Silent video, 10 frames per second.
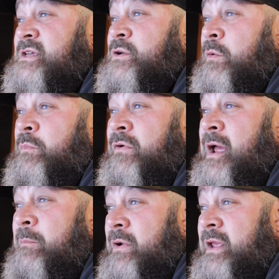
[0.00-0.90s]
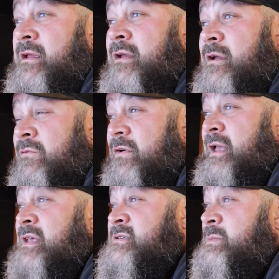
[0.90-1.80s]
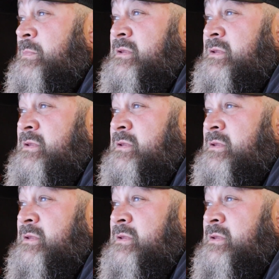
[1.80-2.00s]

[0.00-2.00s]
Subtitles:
at your property for guests to